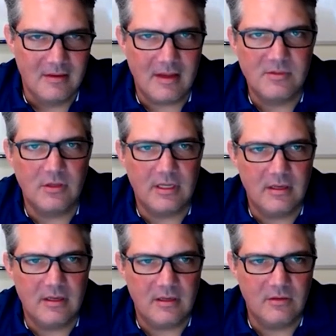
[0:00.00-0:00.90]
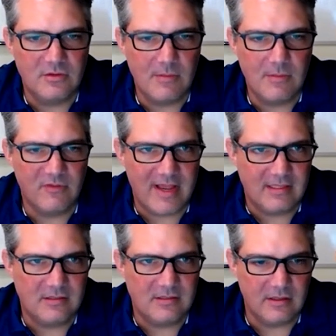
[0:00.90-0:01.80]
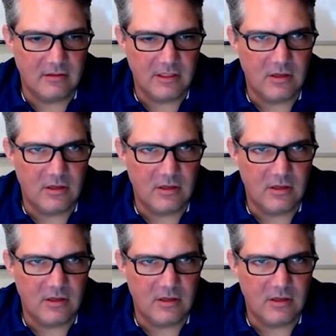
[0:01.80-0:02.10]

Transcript: Yeah, absolutely. It, it, there's a couple facets there.